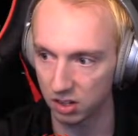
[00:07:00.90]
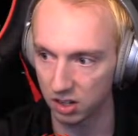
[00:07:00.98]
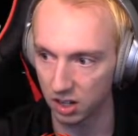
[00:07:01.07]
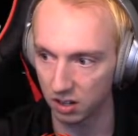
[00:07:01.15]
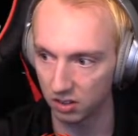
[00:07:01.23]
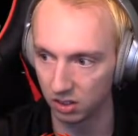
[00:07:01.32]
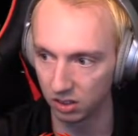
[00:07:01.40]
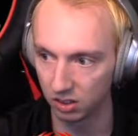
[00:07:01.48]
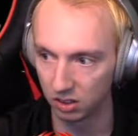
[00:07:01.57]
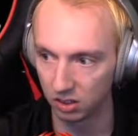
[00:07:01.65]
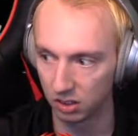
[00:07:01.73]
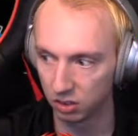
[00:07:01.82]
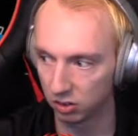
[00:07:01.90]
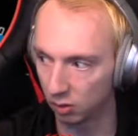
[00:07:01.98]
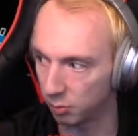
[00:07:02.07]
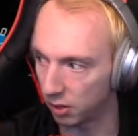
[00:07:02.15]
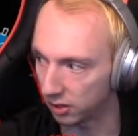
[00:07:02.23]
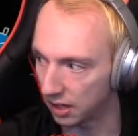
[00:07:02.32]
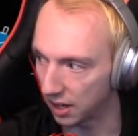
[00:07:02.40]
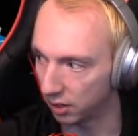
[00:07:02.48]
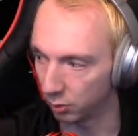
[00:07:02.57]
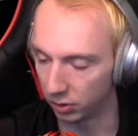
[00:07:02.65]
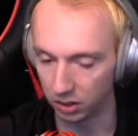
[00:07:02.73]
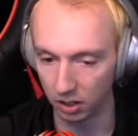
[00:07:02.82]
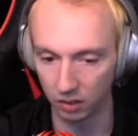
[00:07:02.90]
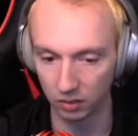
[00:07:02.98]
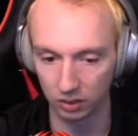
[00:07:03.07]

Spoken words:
now. So we'll bug that in the window.